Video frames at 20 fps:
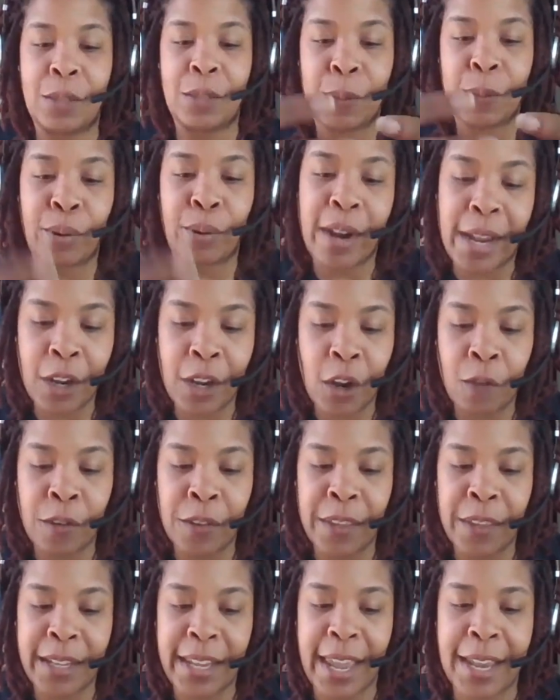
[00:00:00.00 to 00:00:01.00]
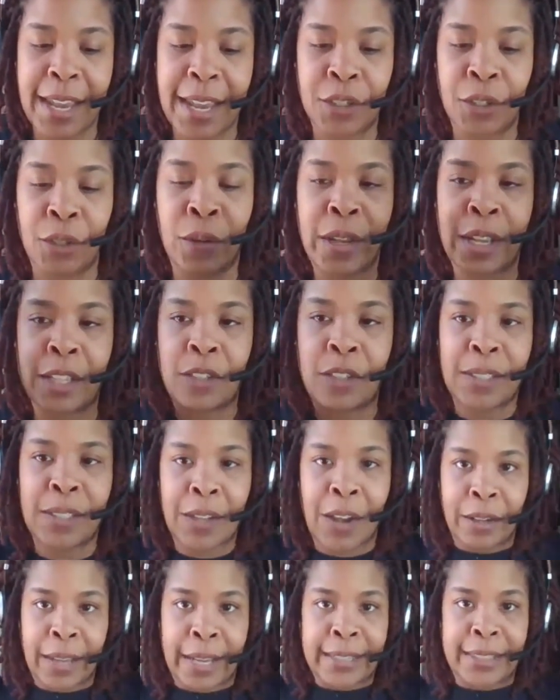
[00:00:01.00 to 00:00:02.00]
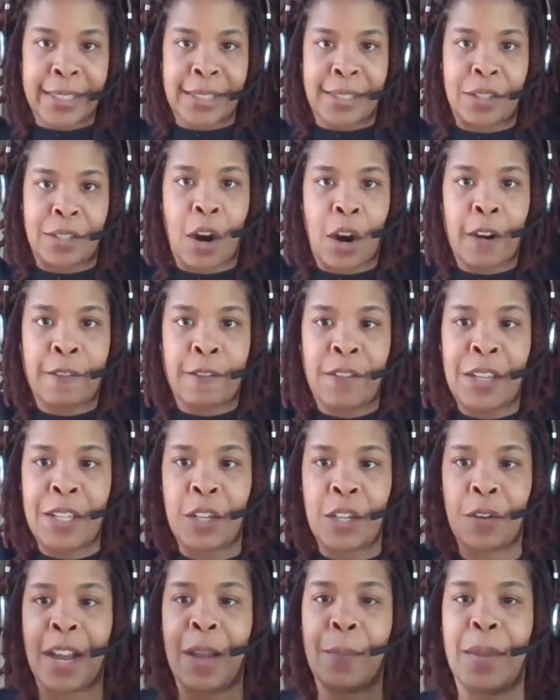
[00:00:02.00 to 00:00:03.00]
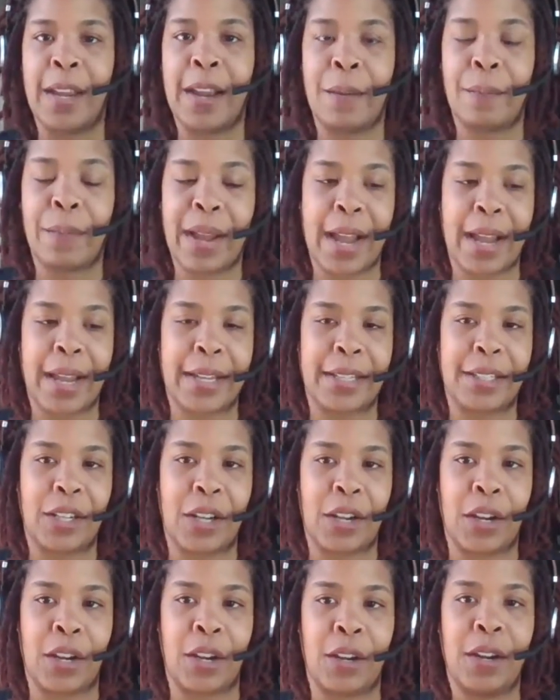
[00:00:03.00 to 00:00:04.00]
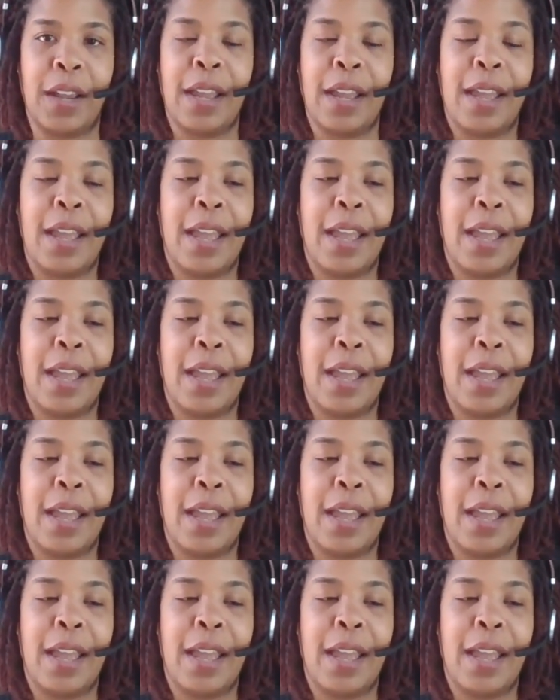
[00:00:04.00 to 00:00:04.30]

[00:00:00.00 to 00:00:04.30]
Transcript: was praying over the candle, and you saw like this dark figure coming up behind her,